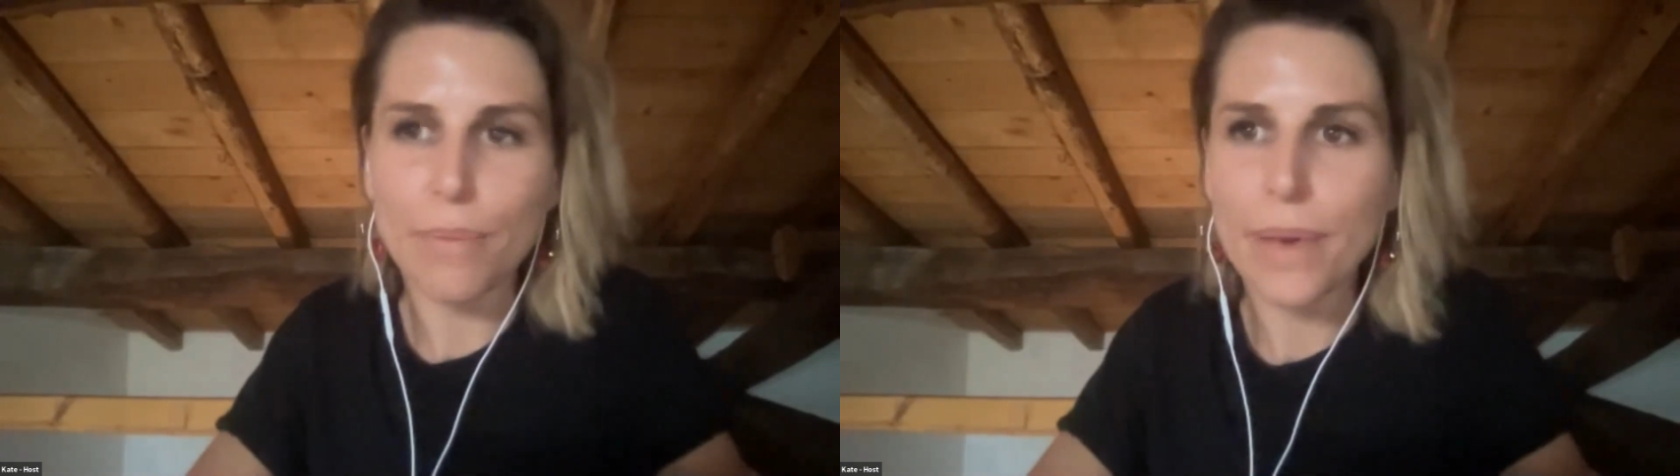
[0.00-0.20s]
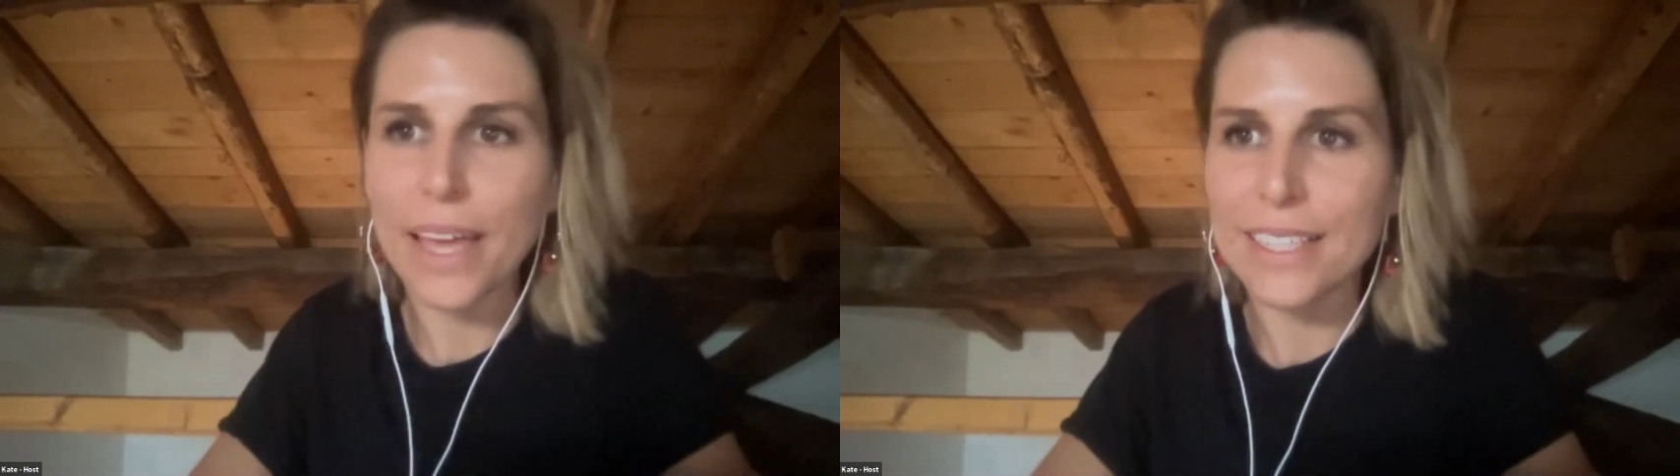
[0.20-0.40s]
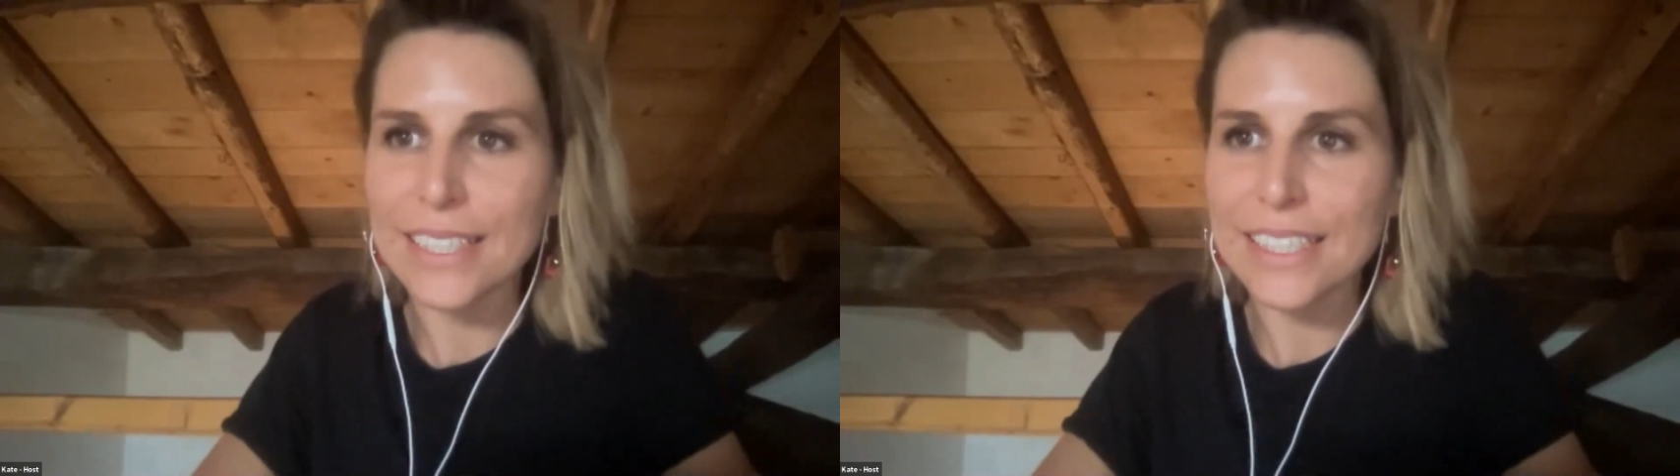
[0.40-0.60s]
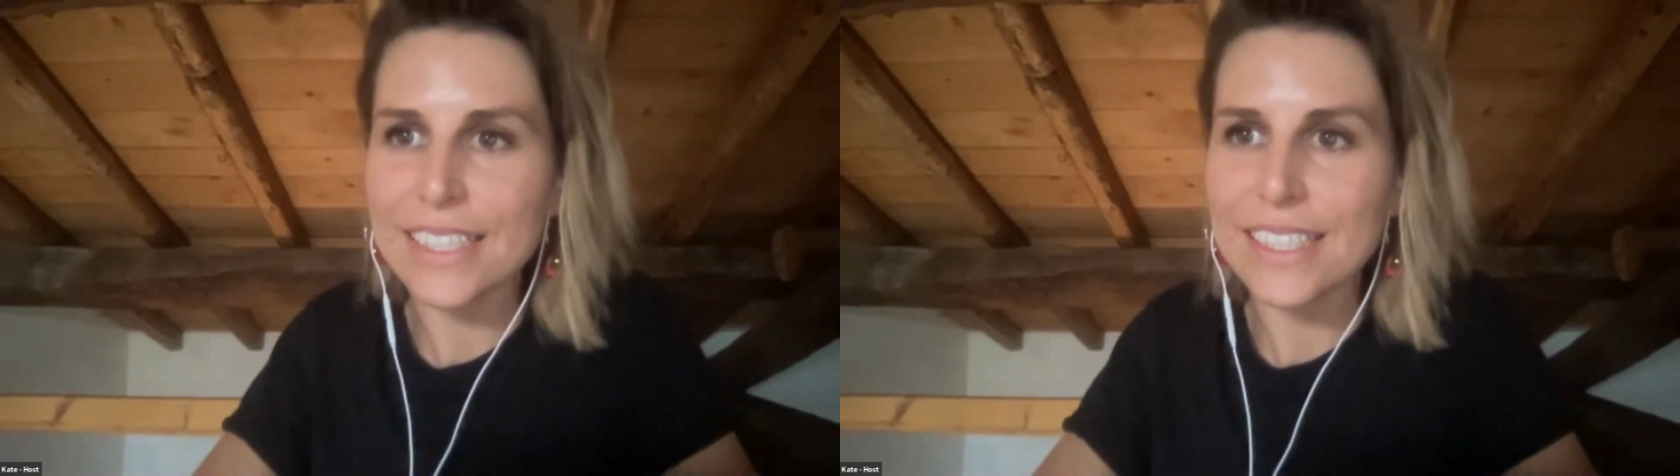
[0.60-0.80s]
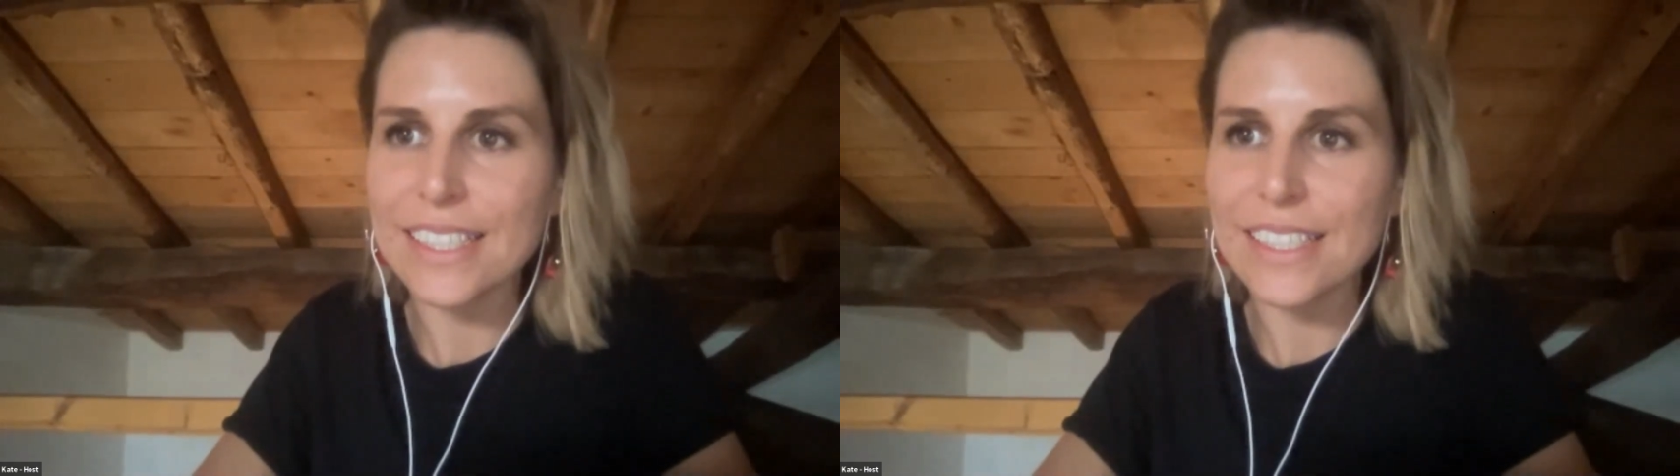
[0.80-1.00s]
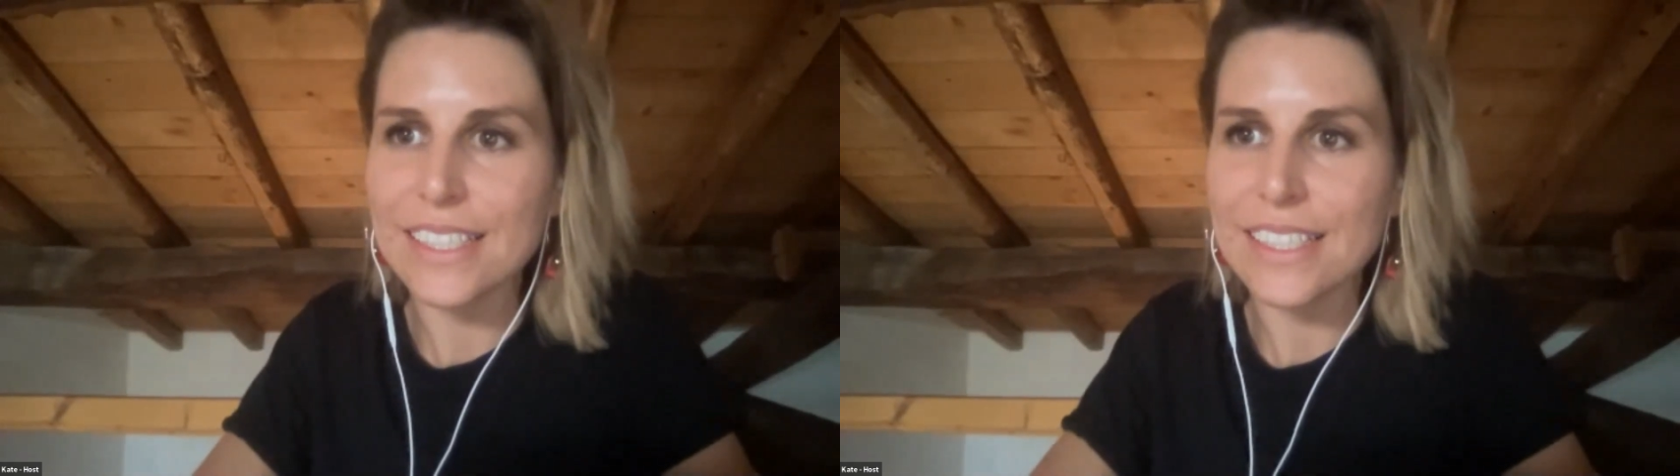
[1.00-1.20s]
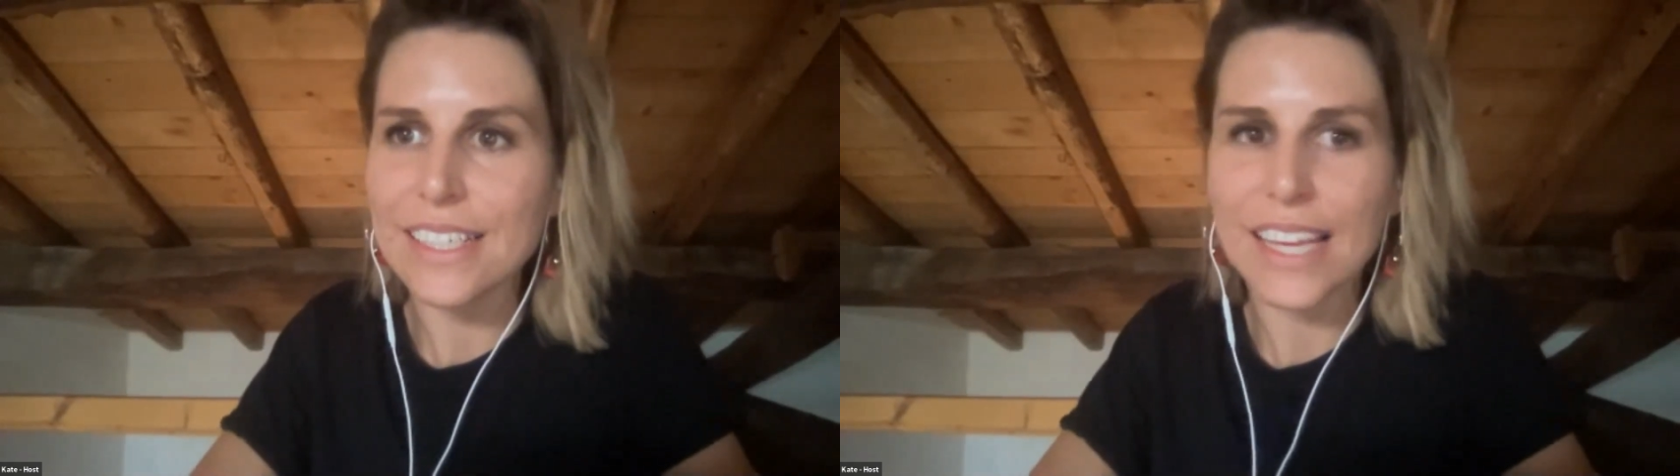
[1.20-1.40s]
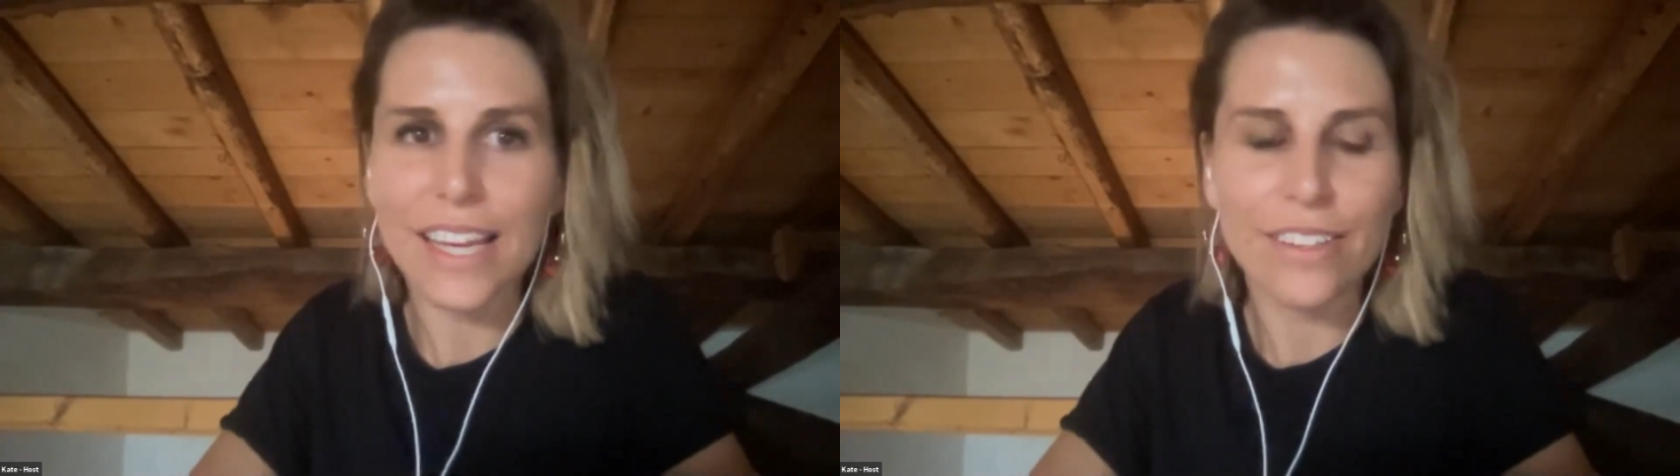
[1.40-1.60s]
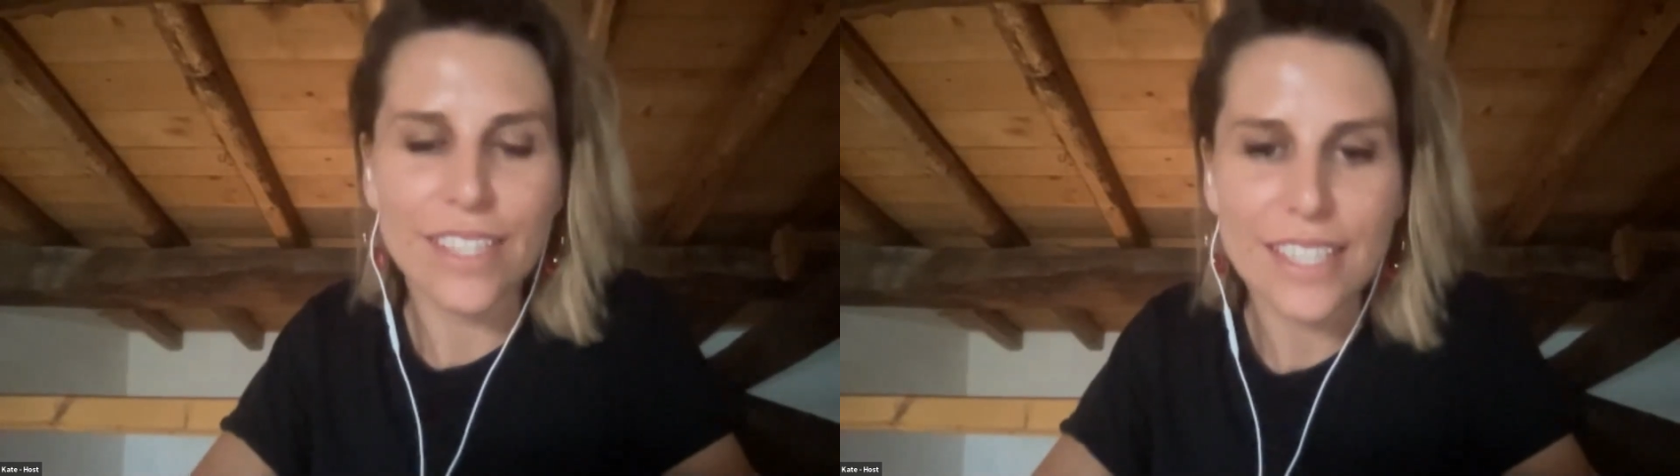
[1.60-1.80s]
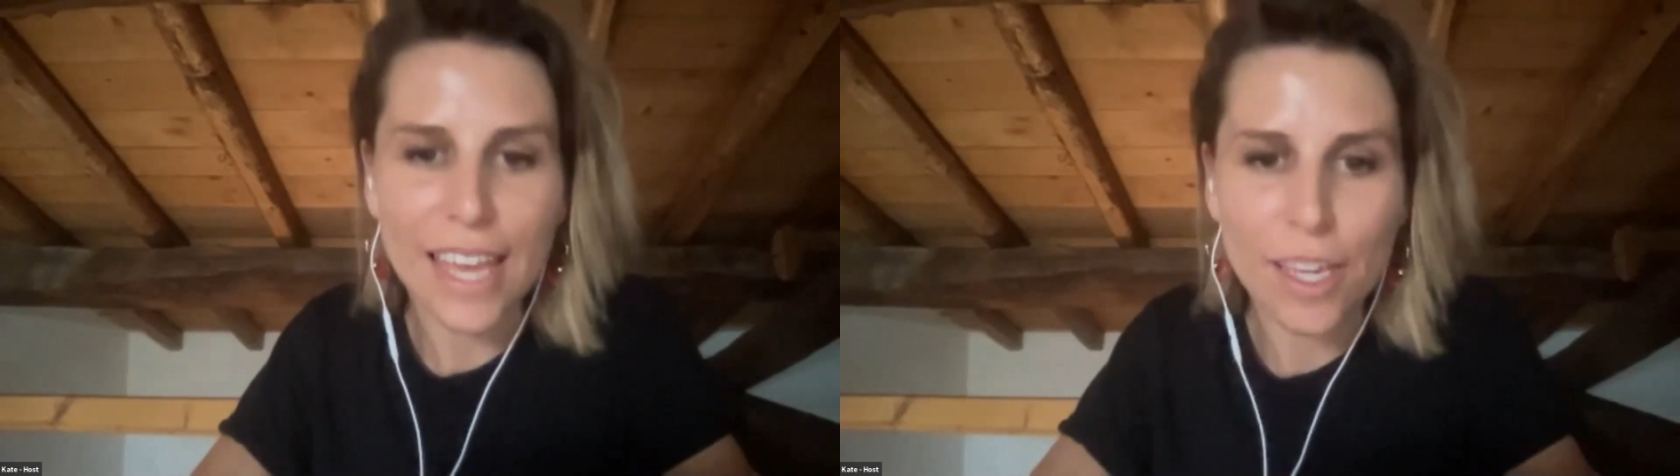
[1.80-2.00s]
panelist here in
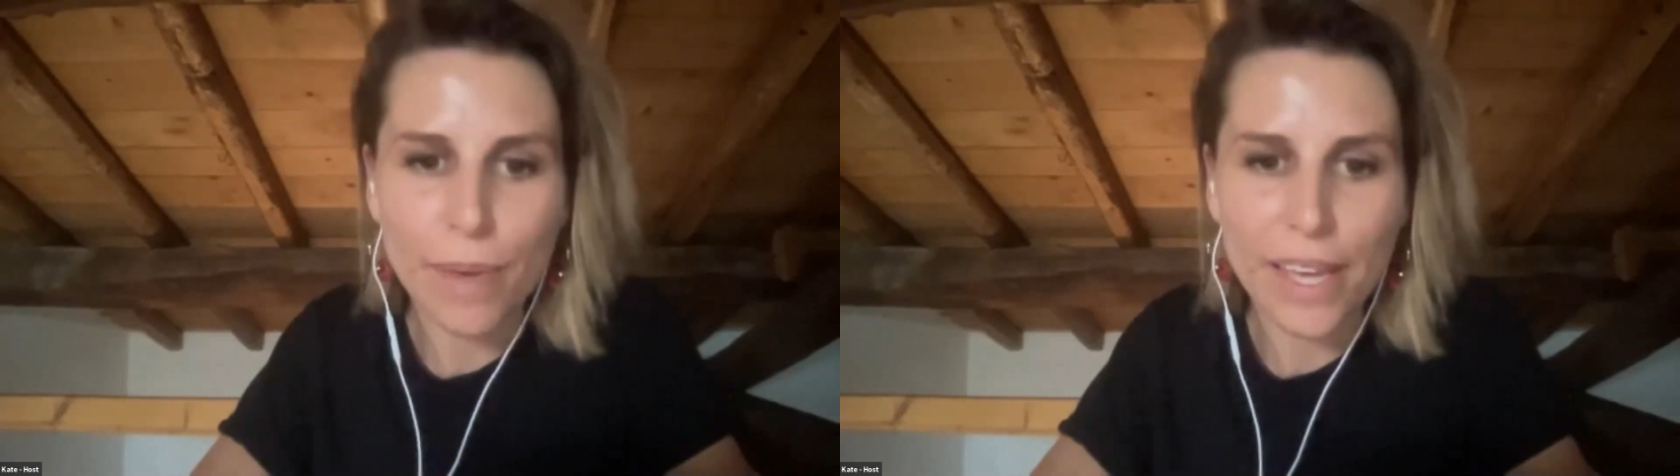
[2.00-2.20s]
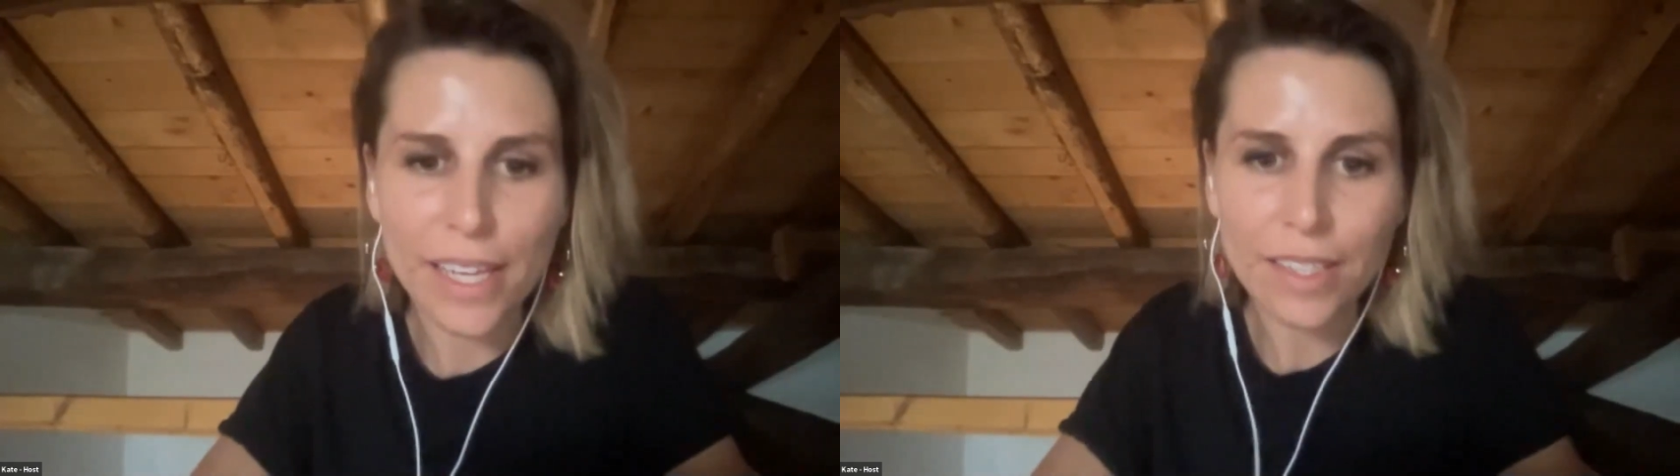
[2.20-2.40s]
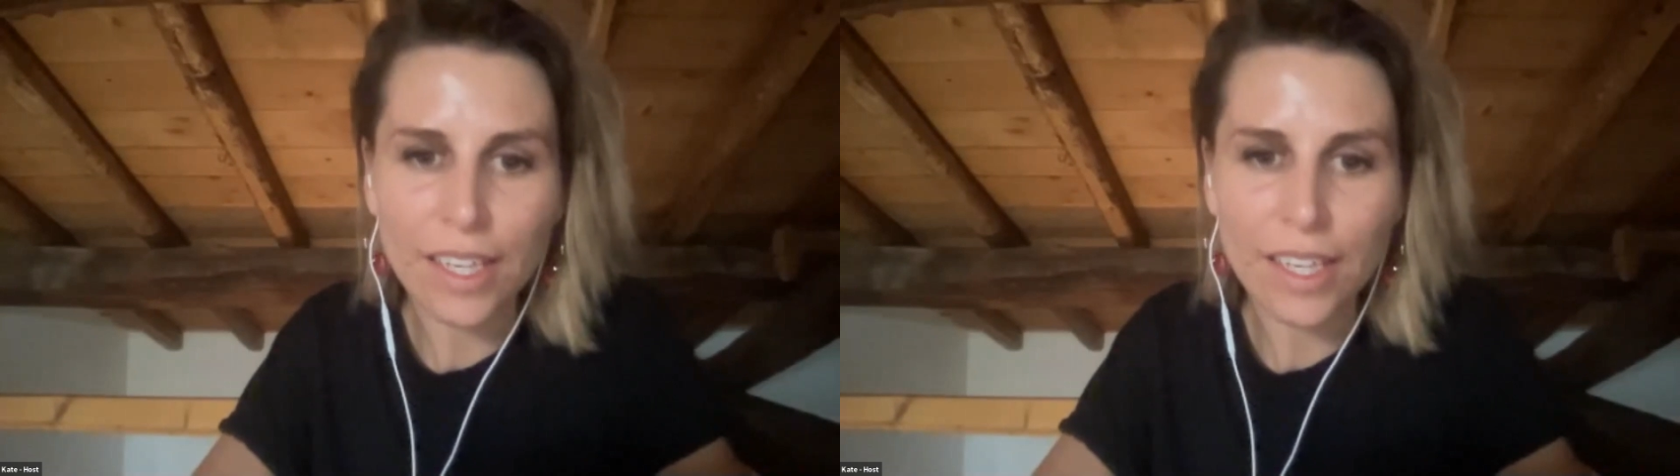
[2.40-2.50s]
this AMA.